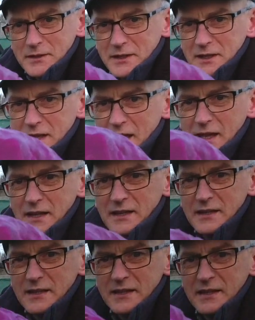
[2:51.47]
Look at that.
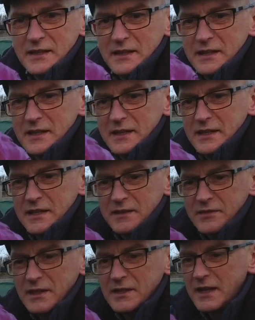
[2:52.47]

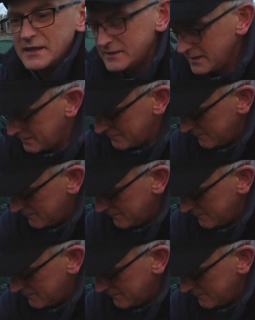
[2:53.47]
Fantastic.